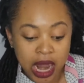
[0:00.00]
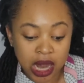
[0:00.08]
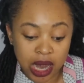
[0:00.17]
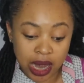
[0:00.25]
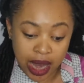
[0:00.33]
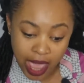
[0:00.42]

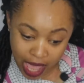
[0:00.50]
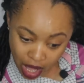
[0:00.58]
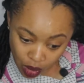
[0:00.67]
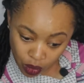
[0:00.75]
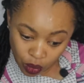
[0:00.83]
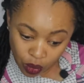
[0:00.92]

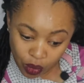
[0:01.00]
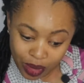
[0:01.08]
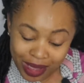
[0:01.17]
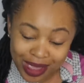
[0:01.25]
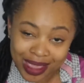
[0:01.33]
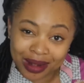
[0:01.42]
Now,
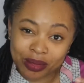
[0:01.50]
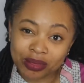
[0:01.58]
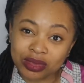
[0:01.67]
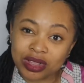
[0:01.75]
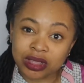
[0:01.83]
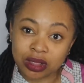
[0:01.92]

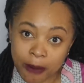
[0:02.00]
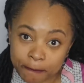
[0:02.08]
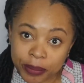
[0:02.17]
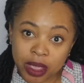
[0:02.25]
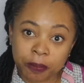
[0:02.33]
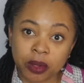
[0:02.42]
in
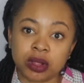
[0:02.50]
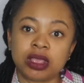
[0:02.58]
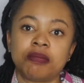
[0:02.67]
some people,